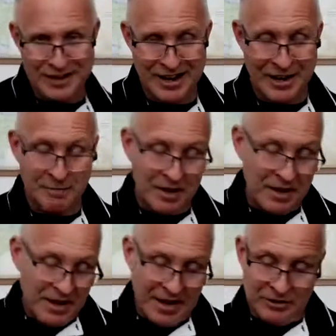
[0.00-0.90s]
long time
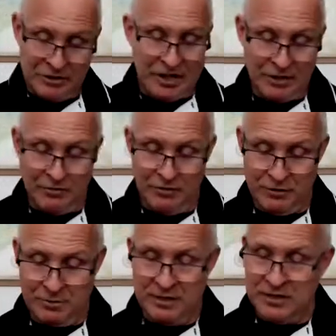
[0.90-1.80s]
i used to get
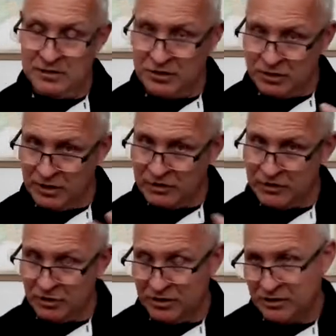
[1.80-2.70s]
confused by these until i
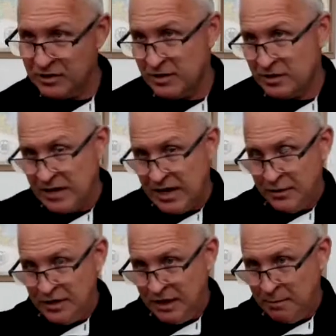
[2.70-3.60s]
started to kind
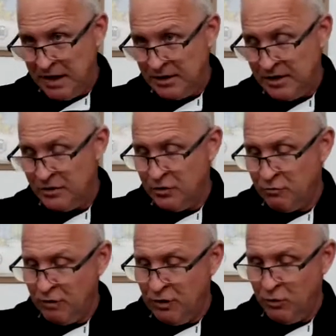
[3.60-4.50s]
of think about it in
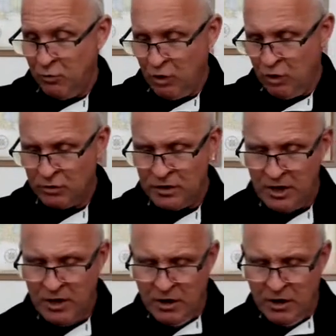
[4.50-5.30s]
the real world